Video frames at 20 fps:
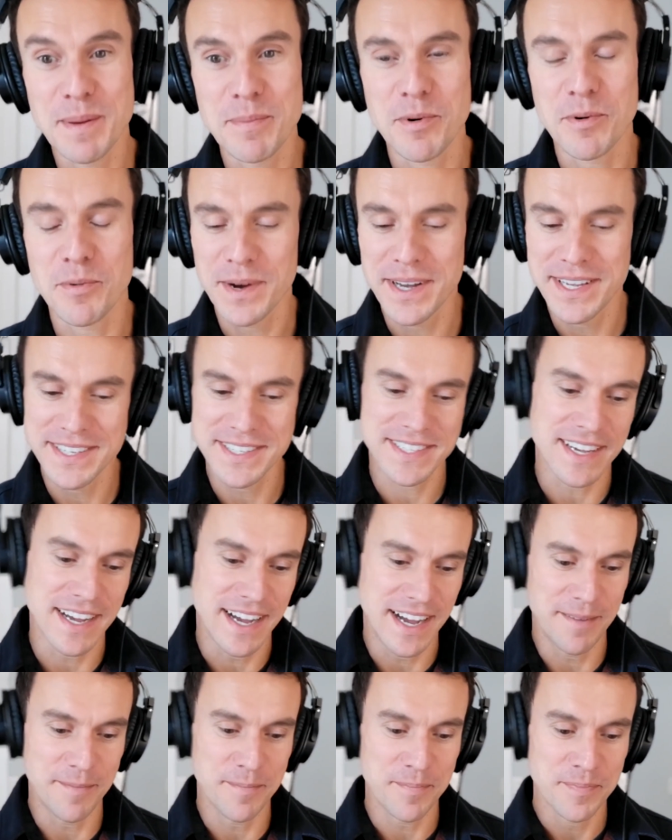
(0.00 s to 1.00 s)
was
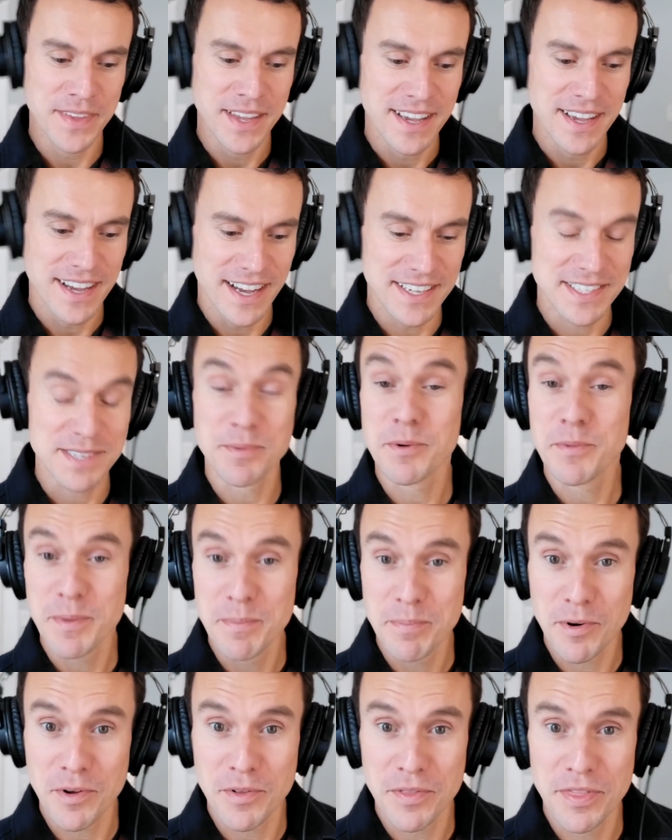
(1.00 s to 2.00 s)
someone we
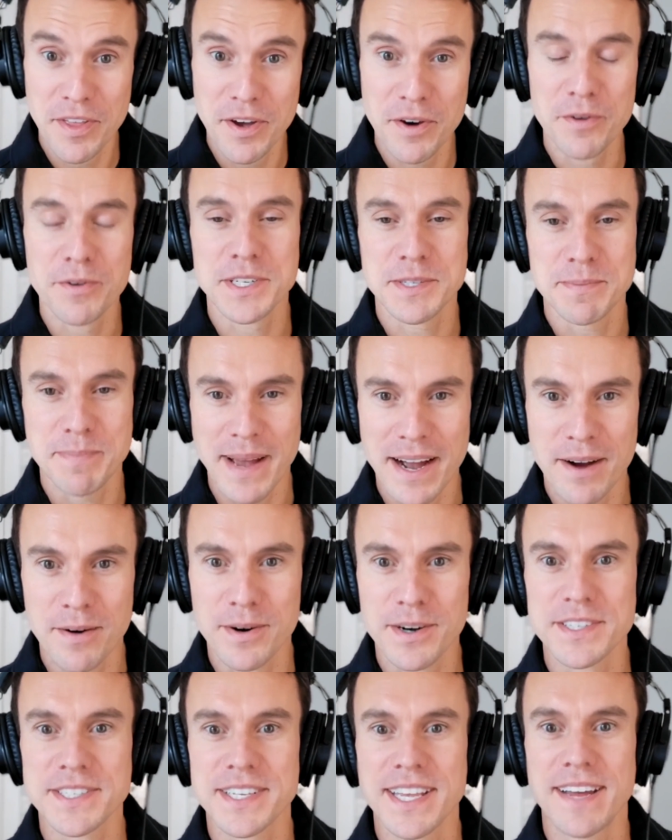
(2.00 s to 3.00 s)
both know, Chris
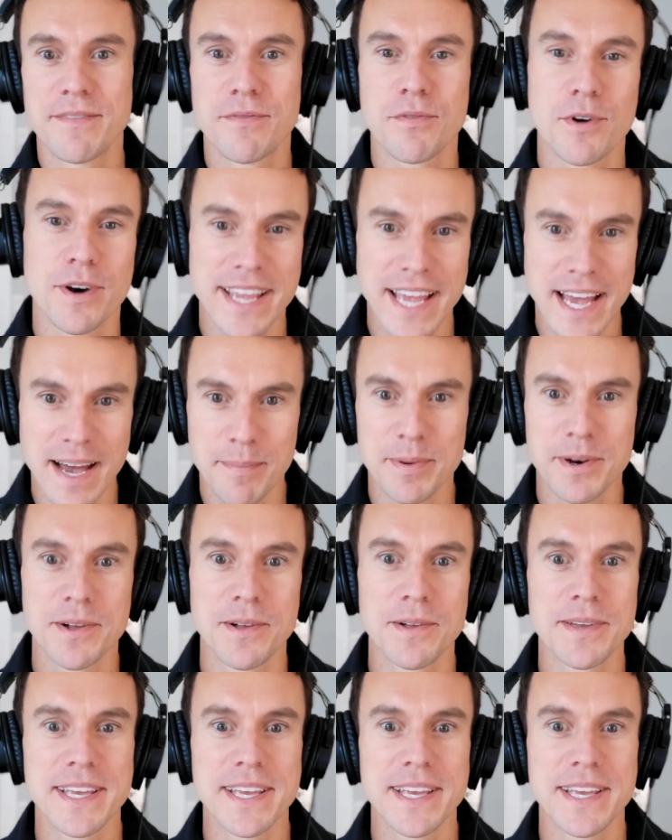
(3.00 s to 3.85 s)
Powers at Fort Capital.